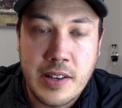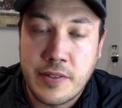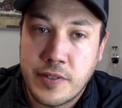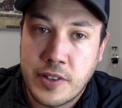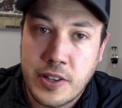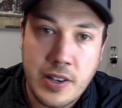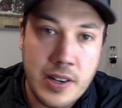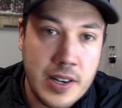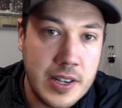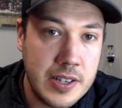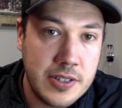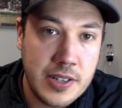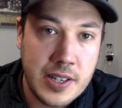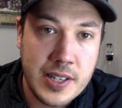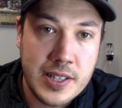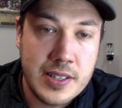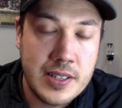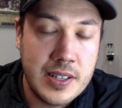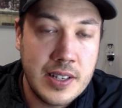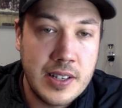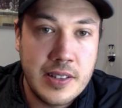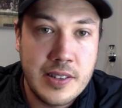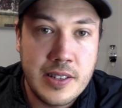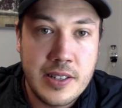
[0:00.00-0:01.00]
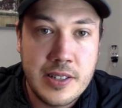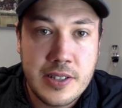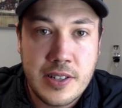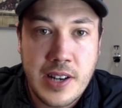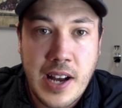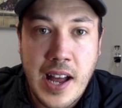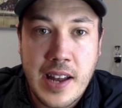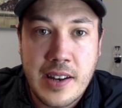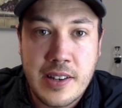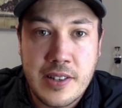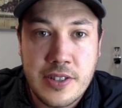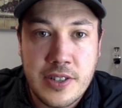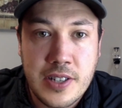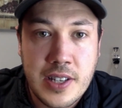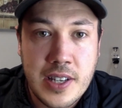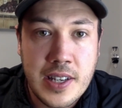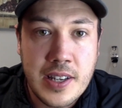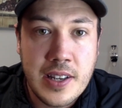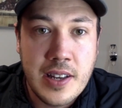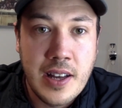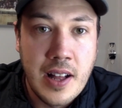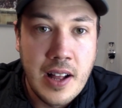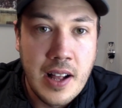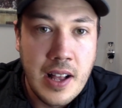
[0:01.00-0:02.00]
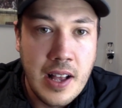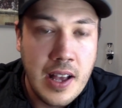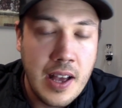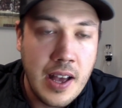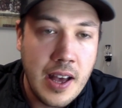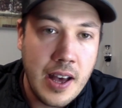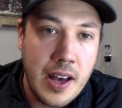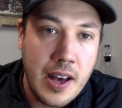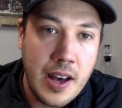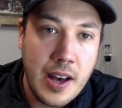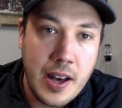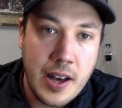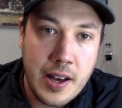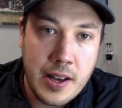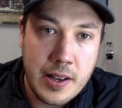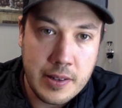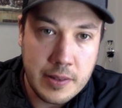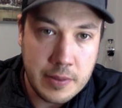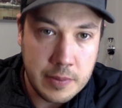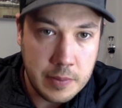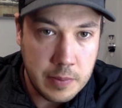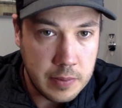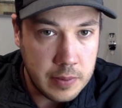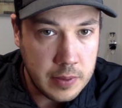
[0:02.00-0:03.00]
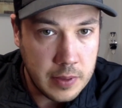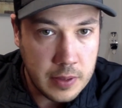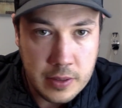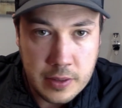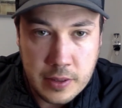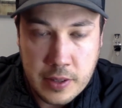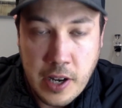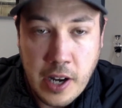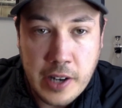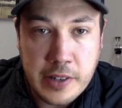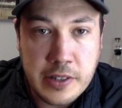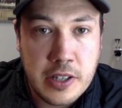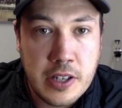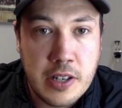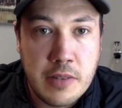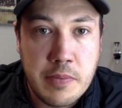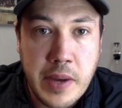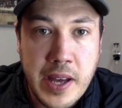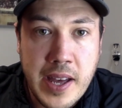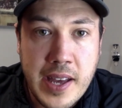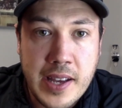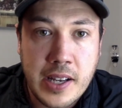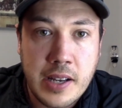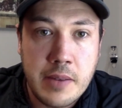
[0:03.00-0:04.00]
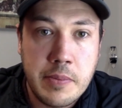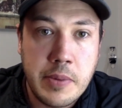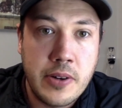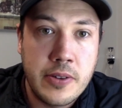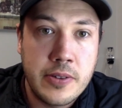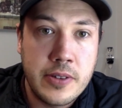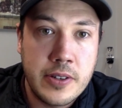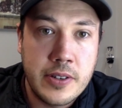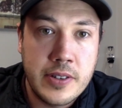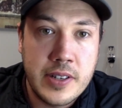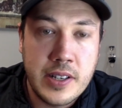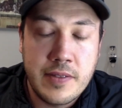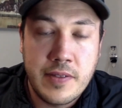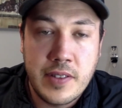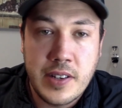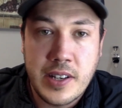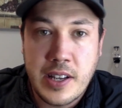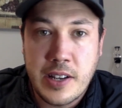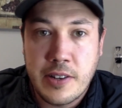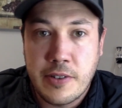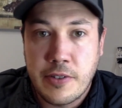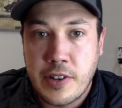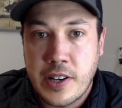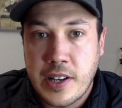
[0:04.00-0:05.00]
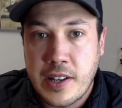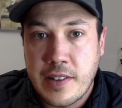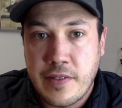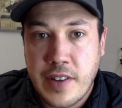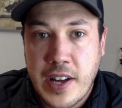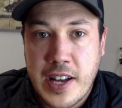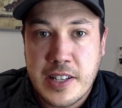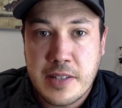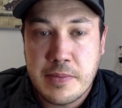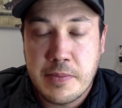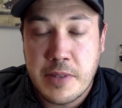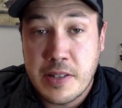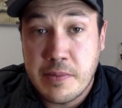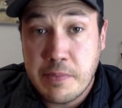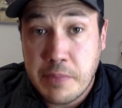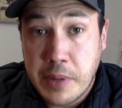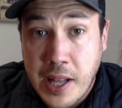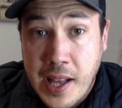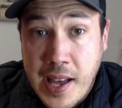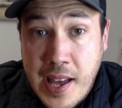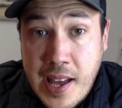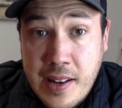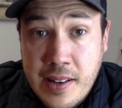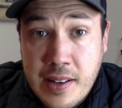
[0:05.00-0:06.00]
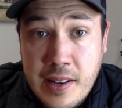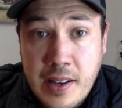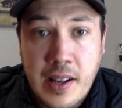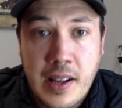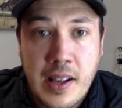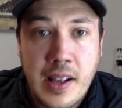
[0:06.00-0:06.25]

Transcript: you're interested in this strategy, talk to your bank about their dividend reinvestment plan.